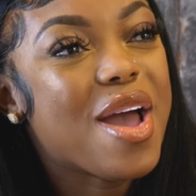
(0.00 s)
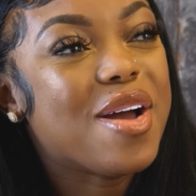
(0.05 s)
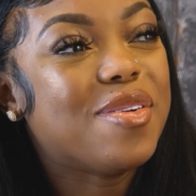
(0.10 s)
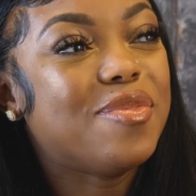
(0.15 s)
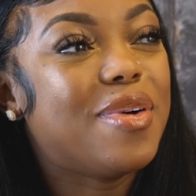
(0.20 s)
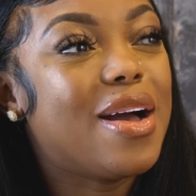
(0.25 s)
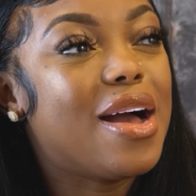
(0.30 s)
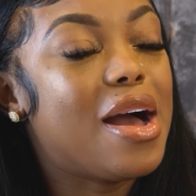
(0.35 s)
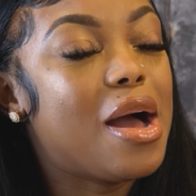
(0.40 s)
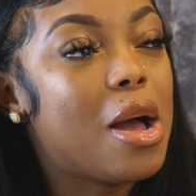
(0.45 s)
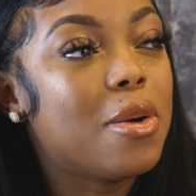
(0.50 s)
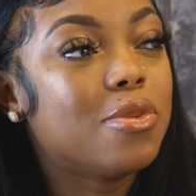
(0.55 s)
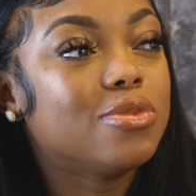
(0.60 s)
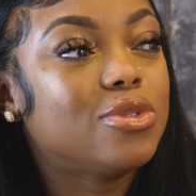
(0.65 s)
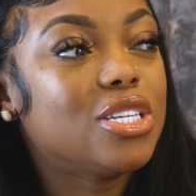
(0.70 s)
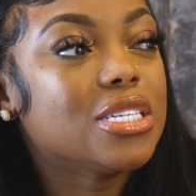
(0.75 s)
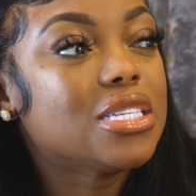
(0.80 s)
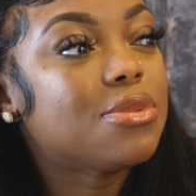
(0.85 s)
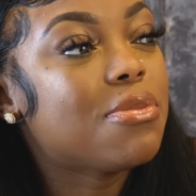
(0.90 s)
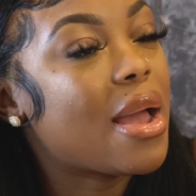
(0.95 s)

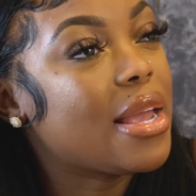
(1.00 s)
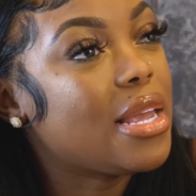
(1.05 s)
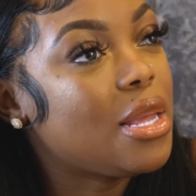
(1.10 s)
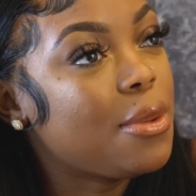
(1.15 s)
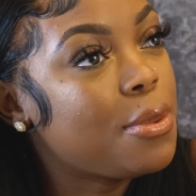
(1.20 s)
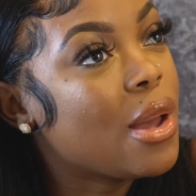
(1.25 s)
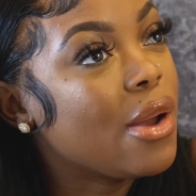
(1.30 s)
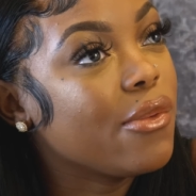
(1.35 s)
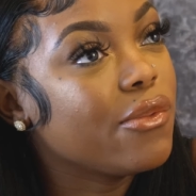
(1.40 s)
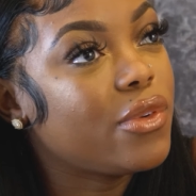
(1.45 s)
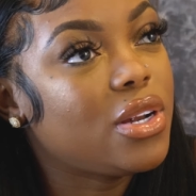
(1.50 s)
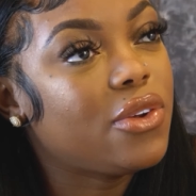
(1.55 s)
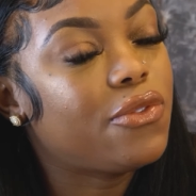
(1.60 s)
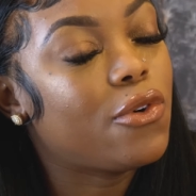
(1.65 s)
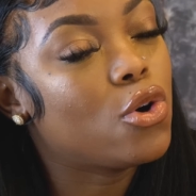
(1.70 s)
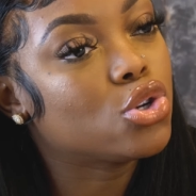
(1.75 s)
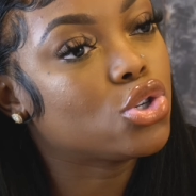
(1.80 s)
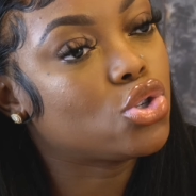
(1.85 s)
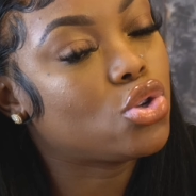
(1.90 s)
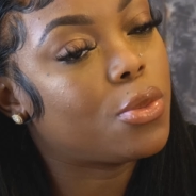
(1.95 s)
But just my EP, I'm really
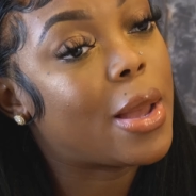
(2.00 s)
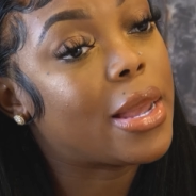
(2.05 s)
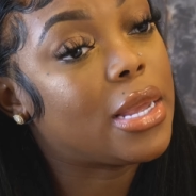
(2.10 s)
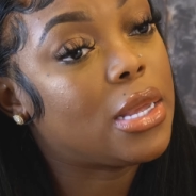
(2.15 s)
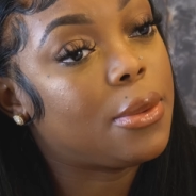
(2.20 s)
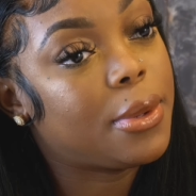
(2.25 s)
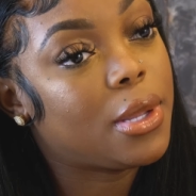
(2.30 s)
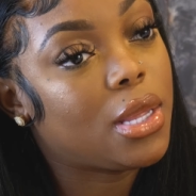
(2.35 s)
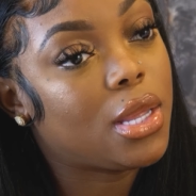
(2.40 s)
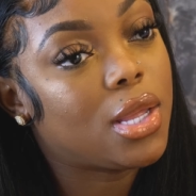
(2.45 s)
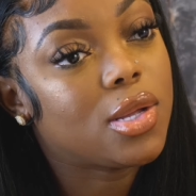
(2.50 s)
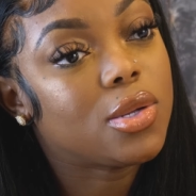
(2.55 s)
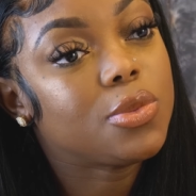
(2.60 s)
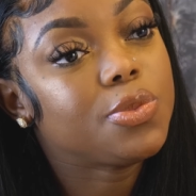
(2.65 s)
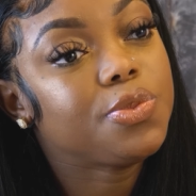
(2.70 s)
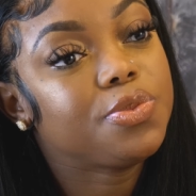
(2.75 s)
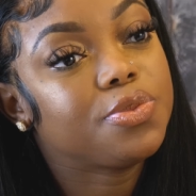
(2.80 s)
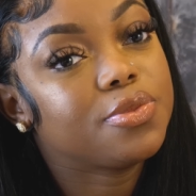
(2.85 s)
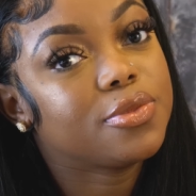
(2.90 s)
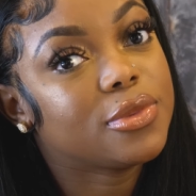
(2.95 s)
focused on my EP.
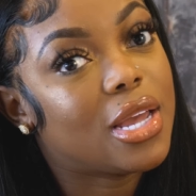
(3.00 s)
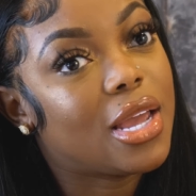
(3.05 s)
Mm-hmm.